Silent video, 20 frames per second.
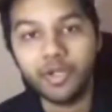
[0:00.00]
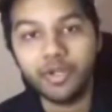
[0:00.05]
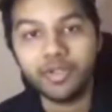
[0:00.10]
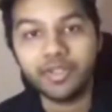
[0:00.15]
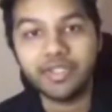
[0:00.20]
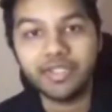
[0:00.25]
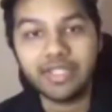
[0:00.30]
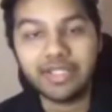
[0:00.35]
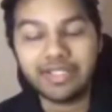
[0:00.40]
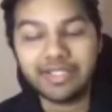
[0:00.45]

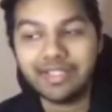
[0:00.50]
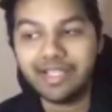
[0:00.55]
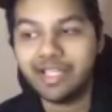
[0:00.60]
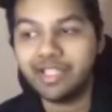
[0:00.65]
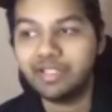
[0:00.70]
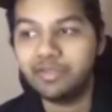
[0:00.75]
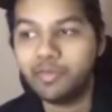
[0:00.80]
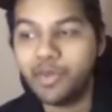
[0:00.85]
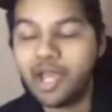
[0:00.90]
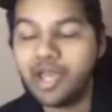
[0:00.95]

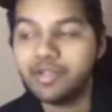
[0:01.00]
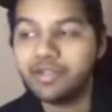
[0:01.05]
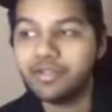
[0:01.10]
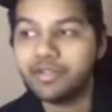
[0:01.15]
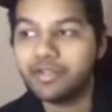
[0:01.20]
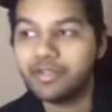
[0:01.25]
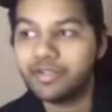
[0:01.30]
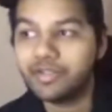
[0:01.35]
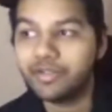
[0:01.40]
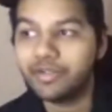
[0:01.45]
success
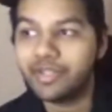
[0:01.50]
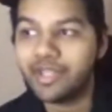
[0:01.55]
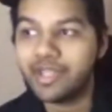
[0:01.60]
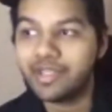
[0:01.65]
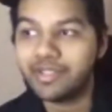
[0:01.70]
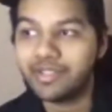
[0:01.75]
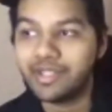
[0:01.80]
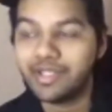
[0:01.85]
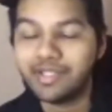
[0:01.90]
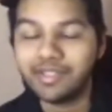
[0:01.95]
patterns, or
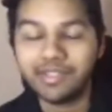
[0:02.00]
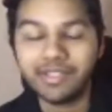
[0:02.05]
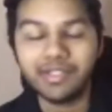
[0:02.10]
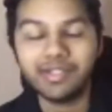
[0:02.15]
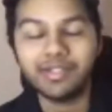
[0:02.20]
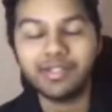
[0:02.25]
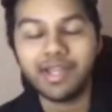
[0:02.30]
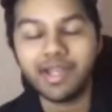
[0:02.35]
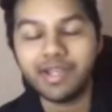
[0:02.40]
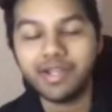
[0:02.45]
that's the
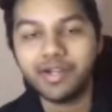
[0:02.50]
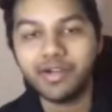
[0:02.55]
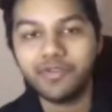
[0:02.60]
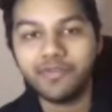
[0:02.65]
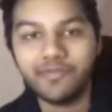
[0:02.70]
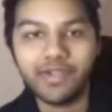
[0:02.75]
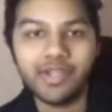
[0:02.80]
entire